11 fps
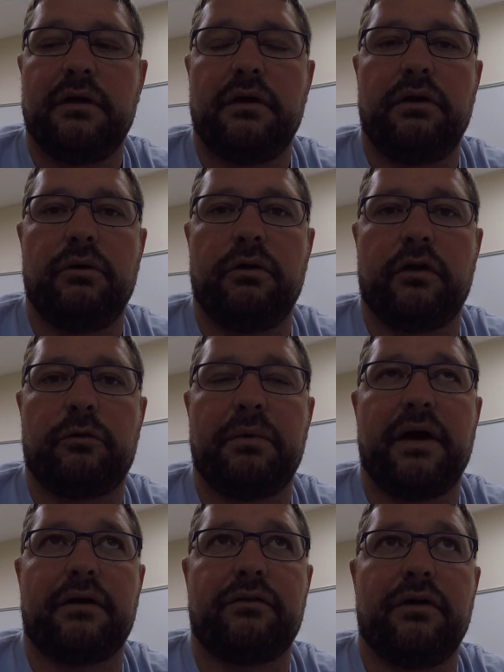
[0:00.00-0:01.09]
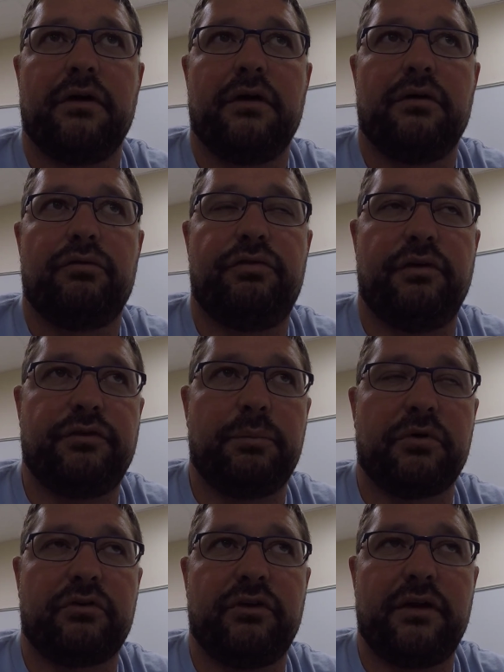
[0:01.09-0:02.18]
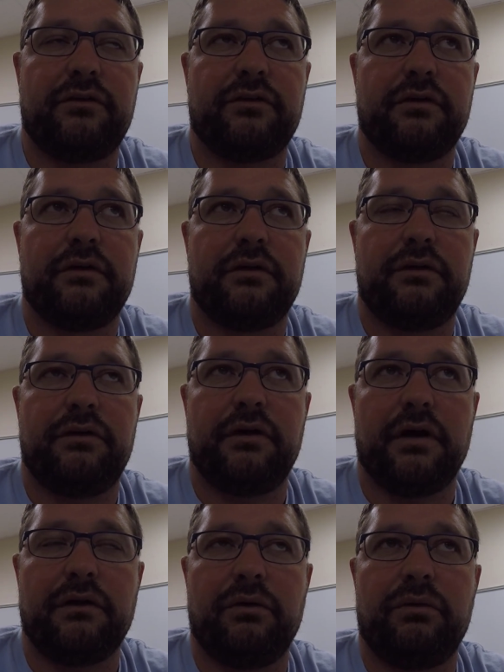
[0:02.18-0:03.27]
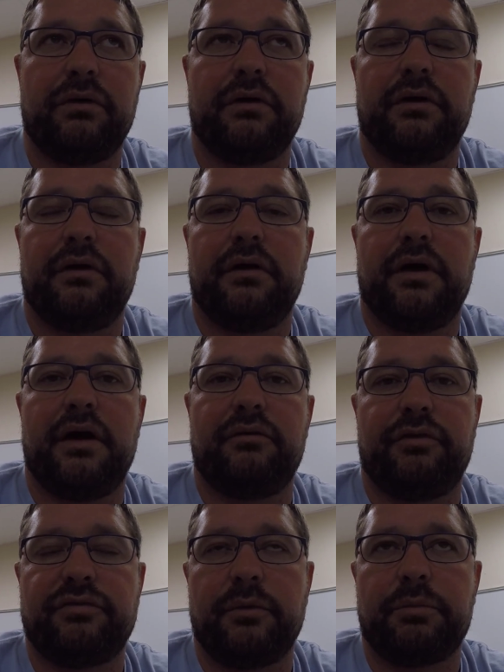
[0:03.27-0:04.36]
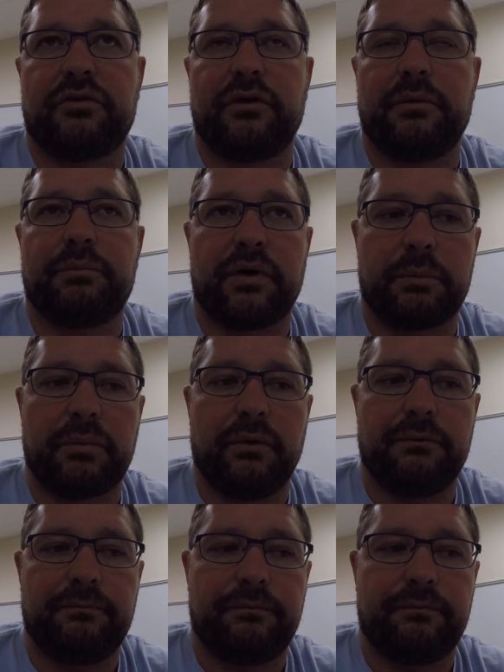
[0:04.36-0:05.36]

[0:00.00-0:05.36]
You would expect 50% yellow and 50% purple.